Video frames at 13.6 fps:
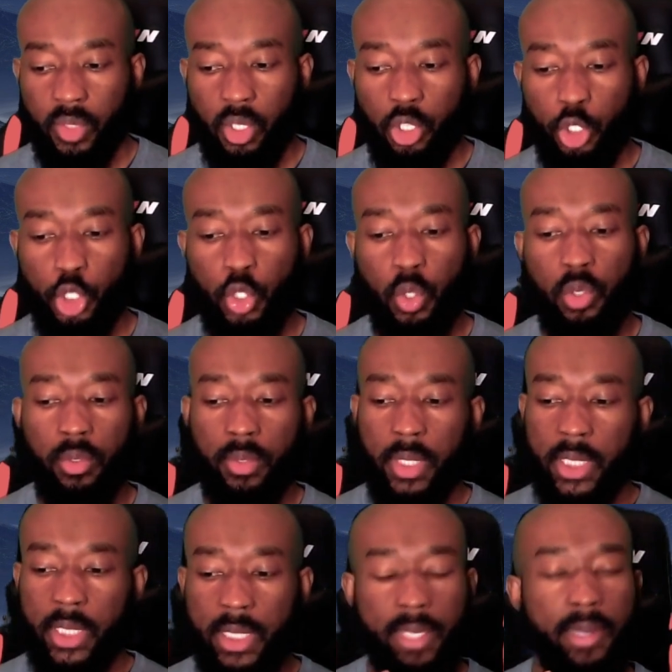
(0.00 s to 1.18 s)
So
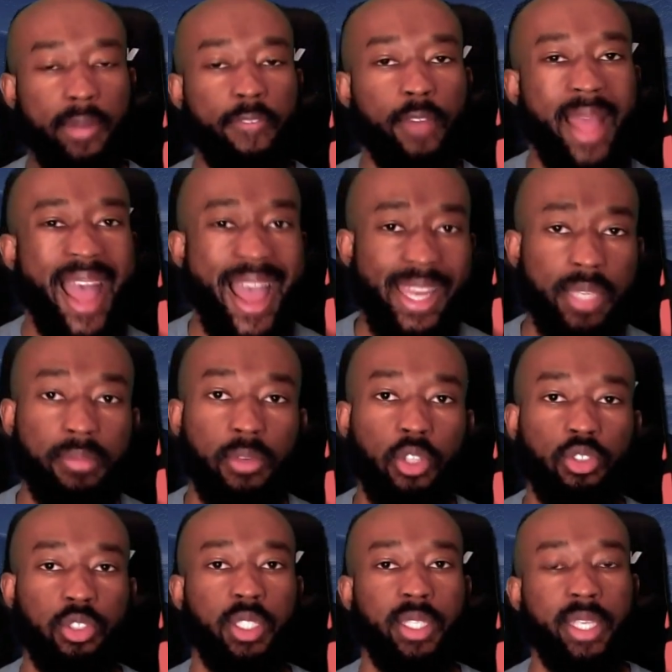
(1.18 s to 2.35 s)
the
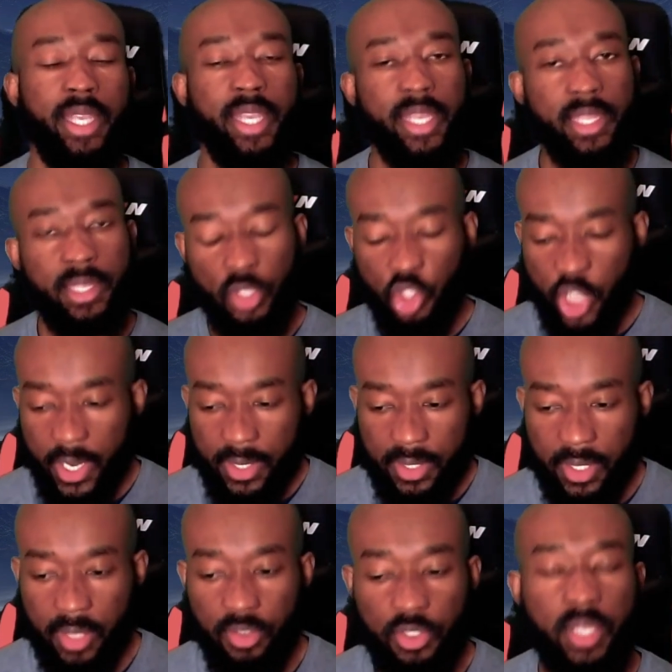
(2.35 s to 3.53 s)
animals in
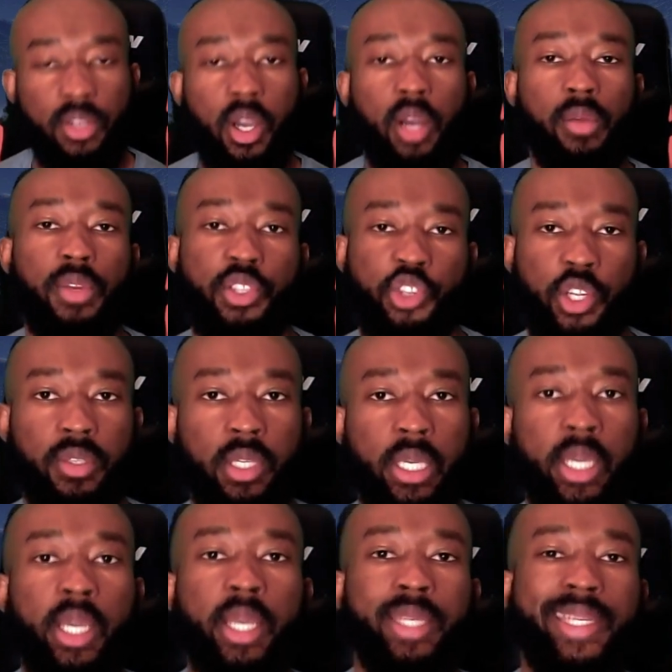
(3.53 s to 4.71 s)
Genesis, in origin,
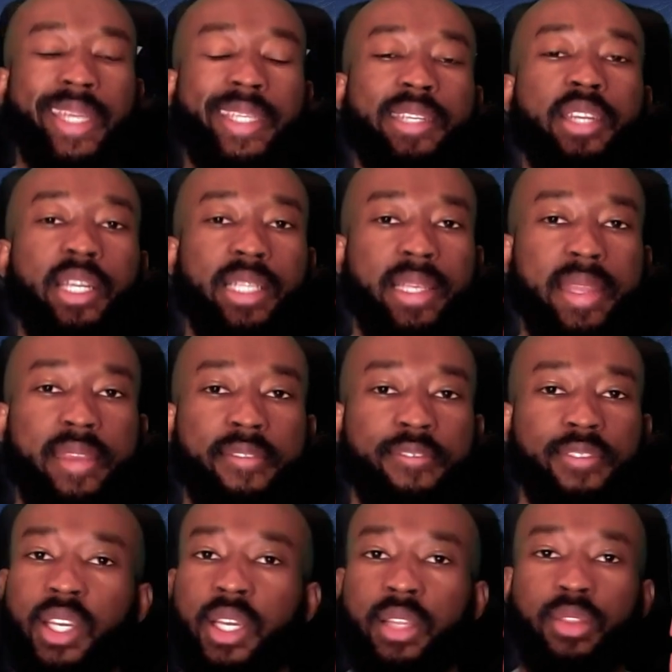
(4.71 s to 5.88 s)
they did not live
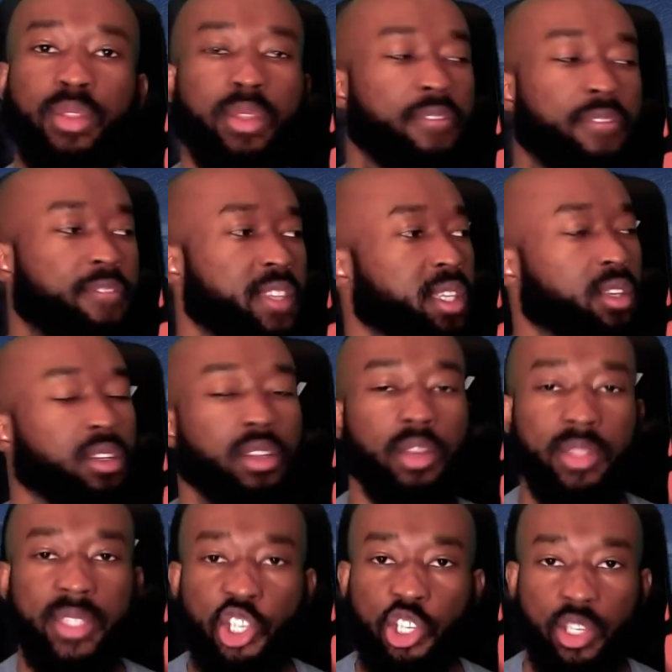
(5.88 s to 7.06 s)
the physical
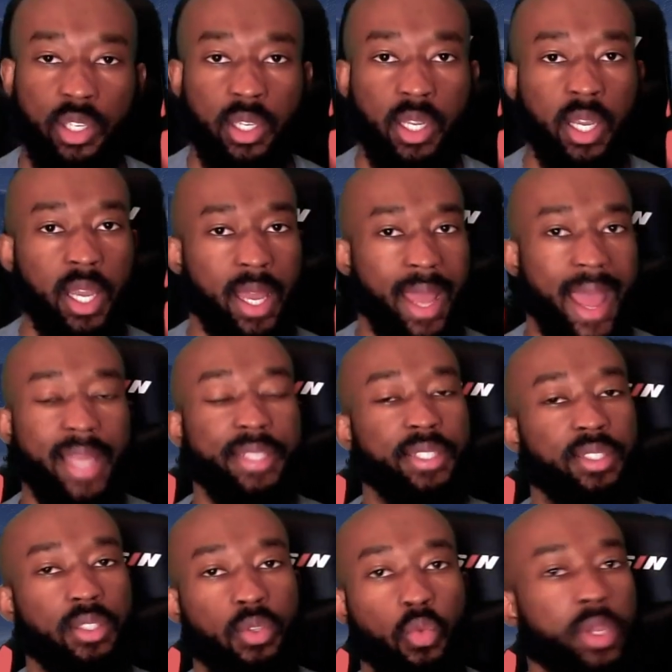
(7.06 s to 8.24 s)
condition
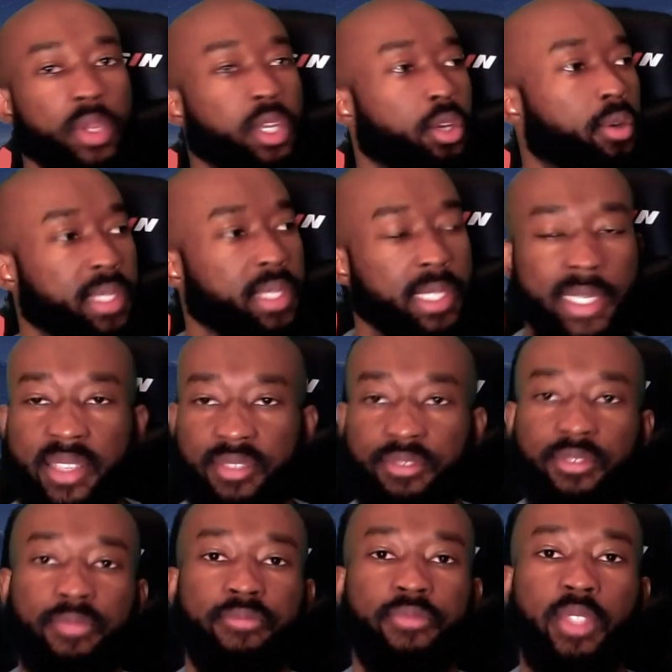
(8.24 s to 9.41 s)
as we currently live,
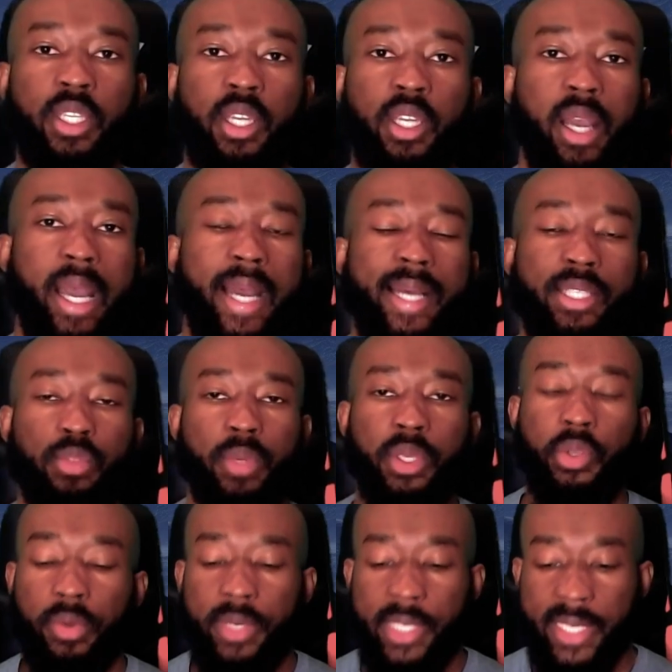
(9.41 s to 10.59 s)
as we
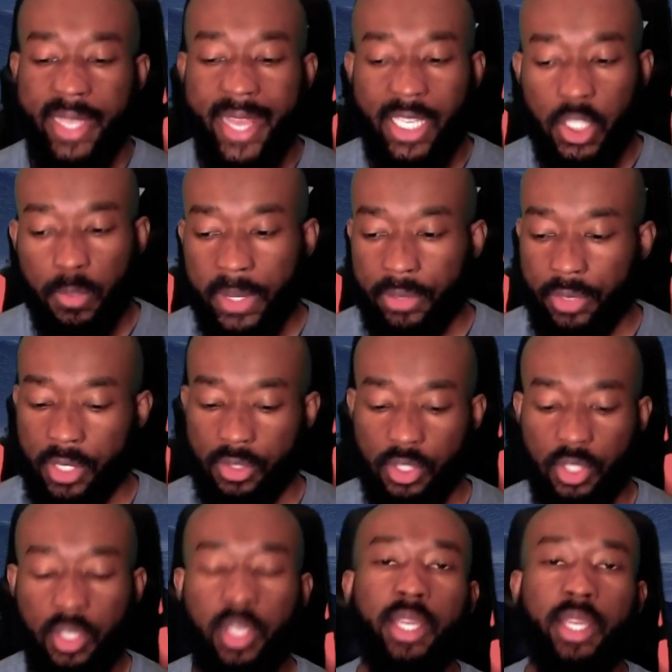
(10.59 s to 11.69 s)
currently experience.